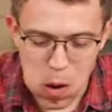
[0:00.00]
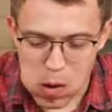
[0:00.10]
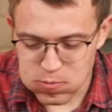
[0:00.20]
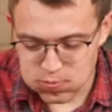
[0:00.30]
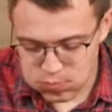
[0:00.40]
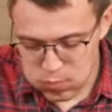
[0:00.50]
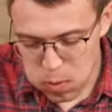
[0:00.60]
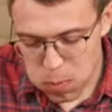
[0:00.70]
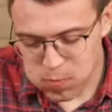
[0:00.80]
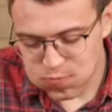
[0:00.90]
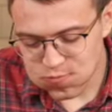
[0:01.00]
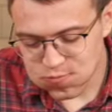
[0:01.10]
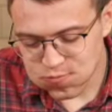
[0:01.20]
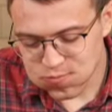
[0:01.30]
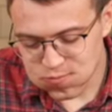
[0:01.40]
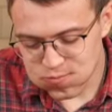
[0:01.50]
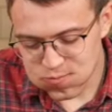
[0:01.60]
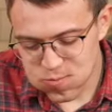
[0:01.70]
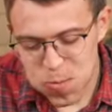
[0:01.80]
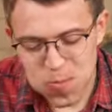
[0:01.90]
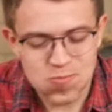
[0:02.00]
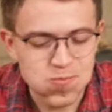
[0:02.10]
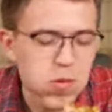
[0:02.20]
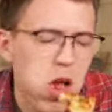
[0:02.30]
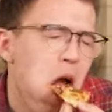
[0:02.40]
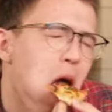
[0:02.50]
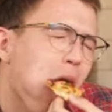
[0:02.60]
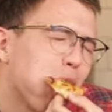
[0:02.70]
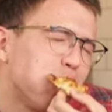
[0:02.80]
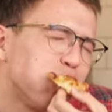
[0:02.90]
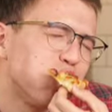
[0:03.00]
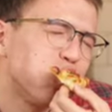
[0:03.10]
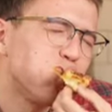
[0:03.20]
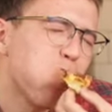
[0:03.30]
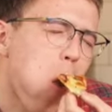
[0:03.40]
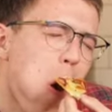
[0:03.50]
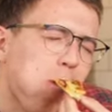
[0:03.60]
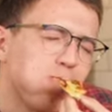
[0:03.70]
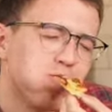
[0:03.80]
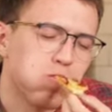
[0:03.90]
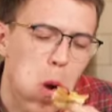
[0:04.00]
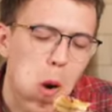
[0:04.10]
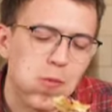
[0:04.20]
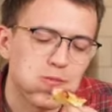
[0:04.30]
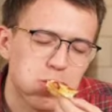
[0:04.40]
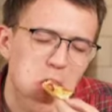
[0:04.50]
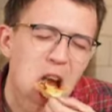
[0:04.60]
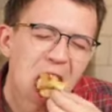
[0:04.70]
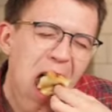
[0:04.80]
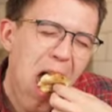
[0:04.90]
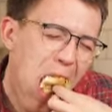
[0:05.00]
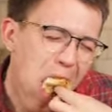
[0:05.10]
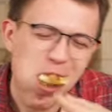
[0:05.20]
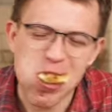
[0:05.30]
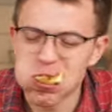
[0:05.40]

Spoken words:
is awesomely fun and delicious, and it's a source of enjoyment and quality of life for human